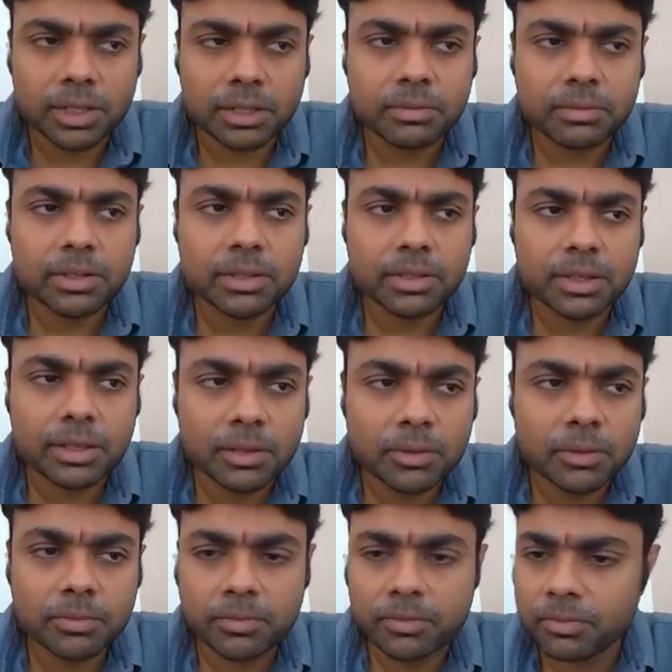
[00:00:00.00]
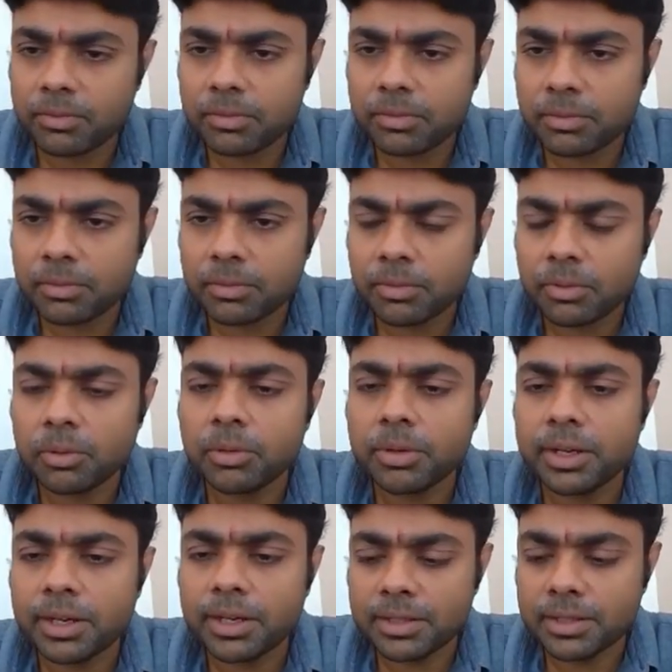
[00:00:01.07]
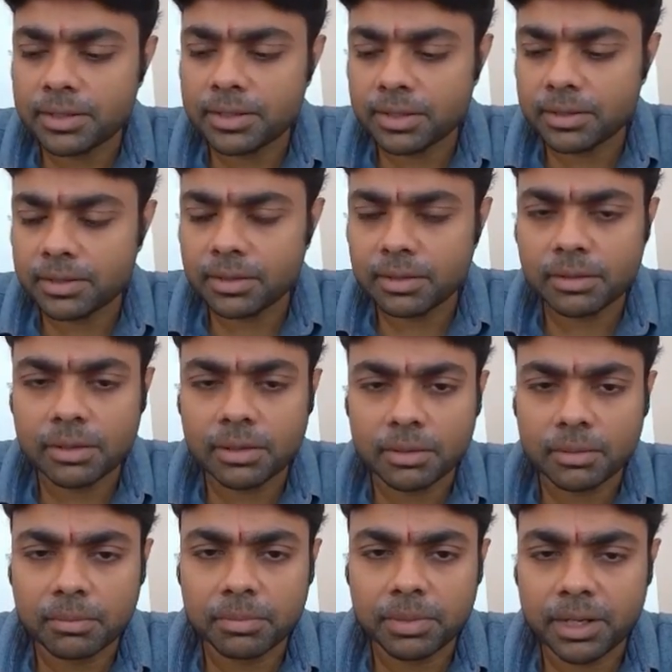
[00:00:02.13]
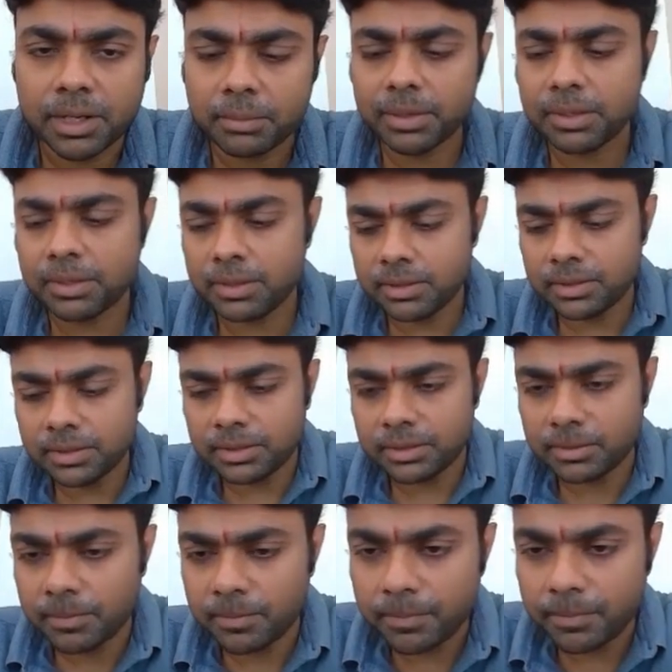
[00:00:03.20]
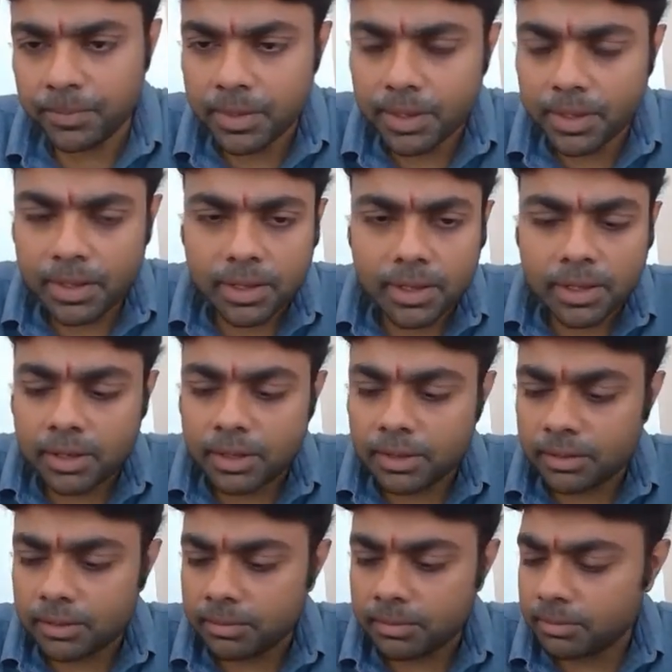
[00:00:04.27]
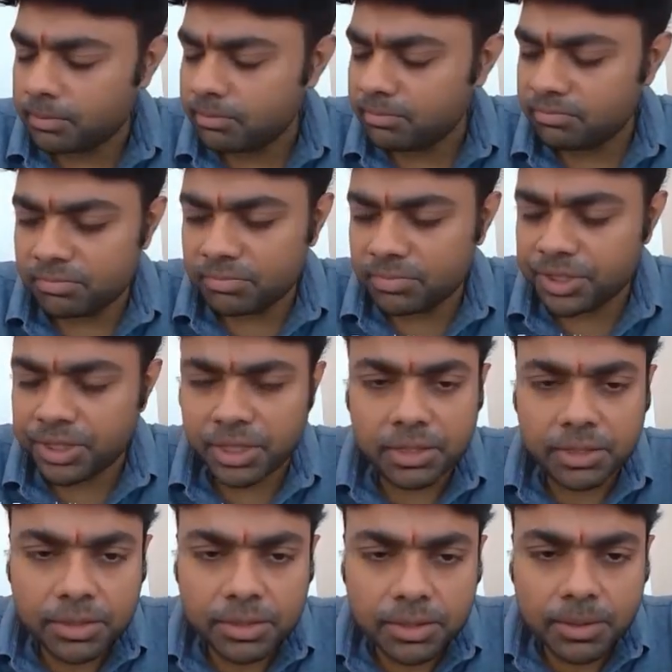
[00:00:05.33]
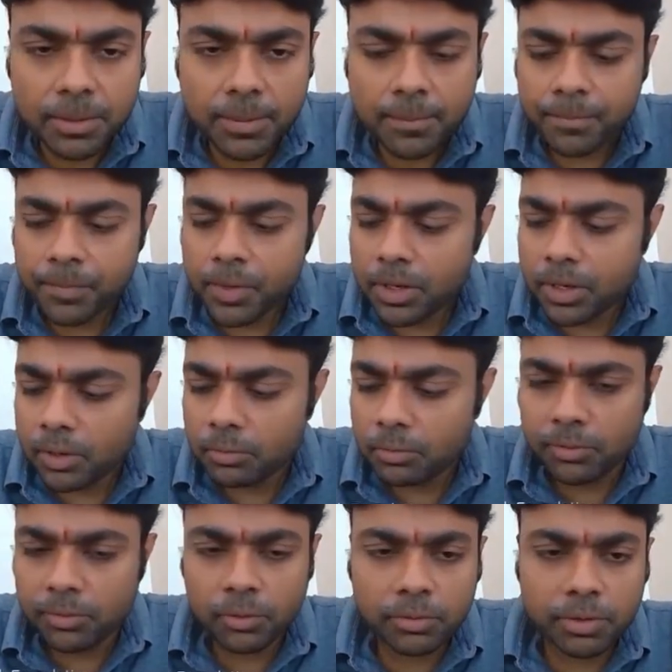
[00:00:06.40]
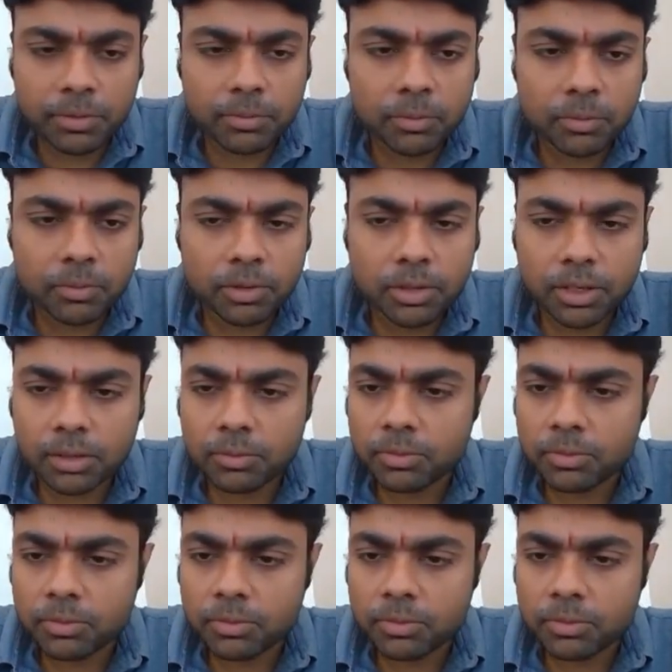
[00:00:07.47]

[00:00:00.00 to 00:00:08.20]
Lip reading: even think of hoarding assets under Benami uh, shells. Now, before we move on, I